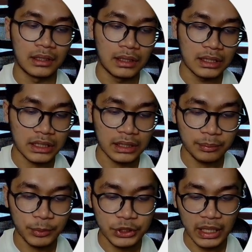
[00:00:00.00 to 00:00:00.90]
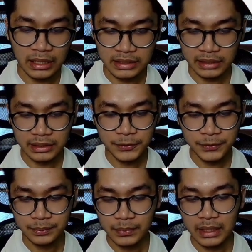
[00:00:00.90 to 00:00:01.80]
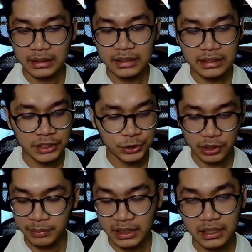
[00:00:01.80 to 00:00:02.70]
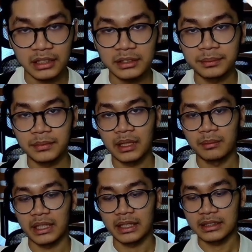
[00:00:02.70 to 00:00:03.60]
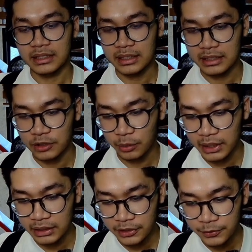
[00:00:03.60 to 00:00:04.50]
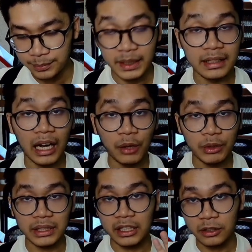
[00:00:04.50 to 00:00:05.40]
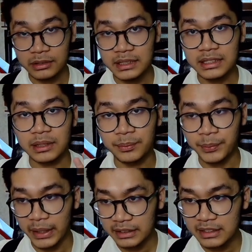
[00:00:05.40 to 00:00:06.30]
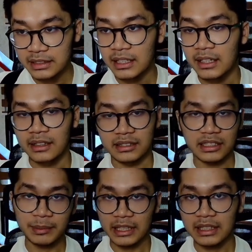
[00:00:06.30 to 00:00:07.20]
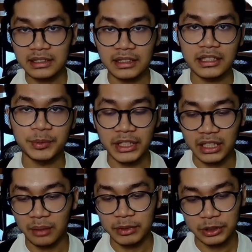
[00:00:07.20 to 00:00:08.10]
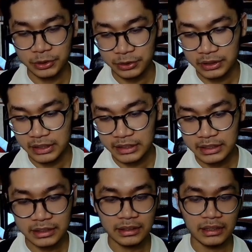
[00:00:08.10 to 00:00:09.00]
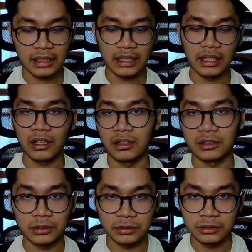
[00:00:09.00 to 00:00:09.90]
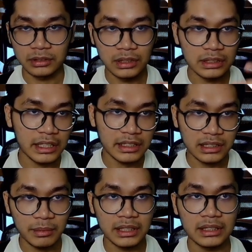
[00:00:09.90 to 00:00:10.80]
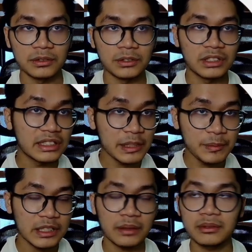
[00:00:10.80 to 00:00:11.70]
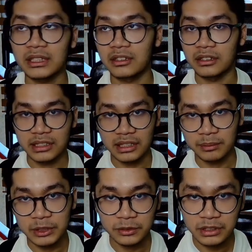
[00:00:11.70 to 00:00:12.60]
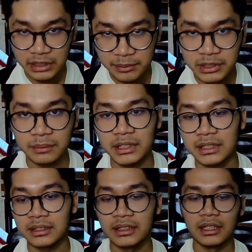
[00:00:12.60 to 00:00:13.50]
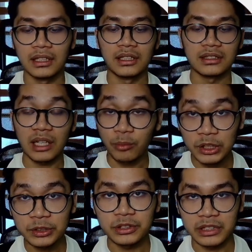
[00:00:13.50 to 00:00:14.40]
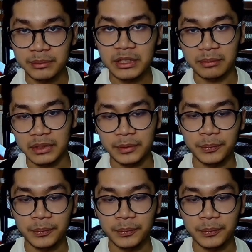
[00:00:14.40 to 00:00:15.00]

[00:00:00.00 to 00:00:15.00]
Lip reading: Scheinen plus adjective, this shouldn't be here because this is a nominative, but I will include this in the practice just because it's pretty common to use this or to say somebody to seem something or something to seem something, someone to seem something.